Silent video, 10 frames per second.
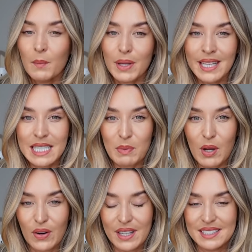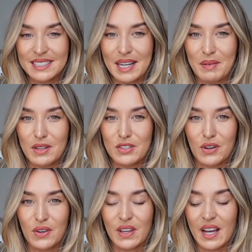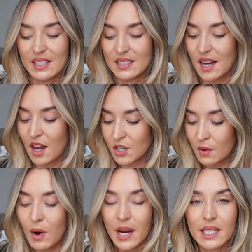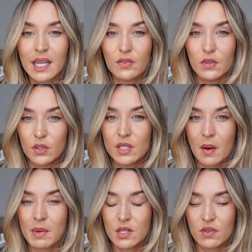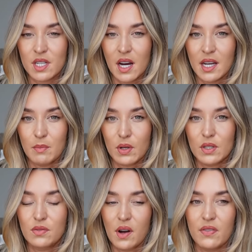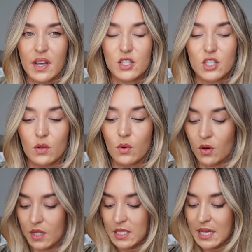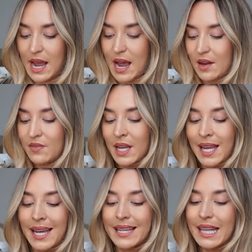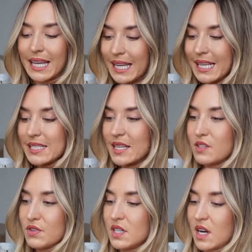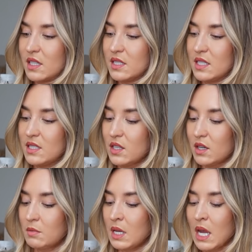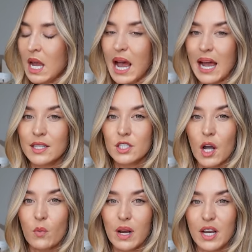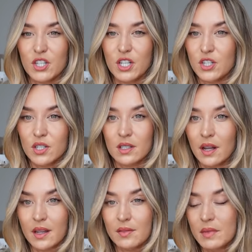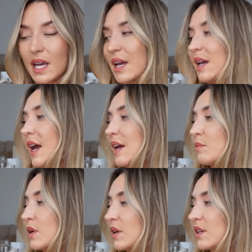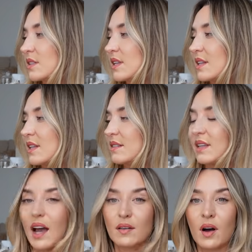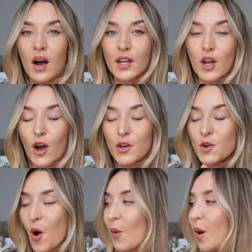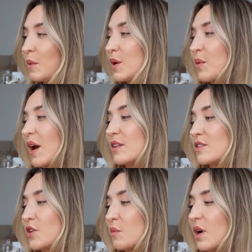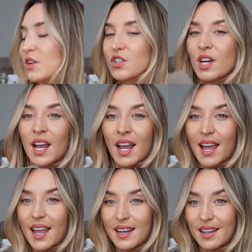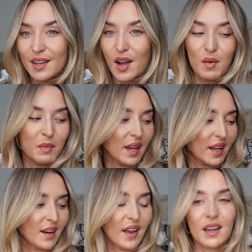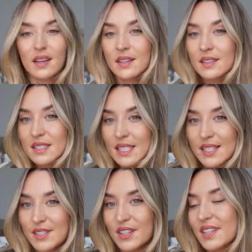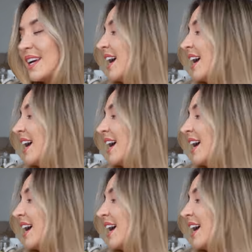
But you need to be honest and tell me the truth. And I don't mind if you do tell me to return it, because Farfetch do honestly have the easiest return system. And I will actually just like get it again, because yeah, I know I'm going to wear this so much in the coming like season.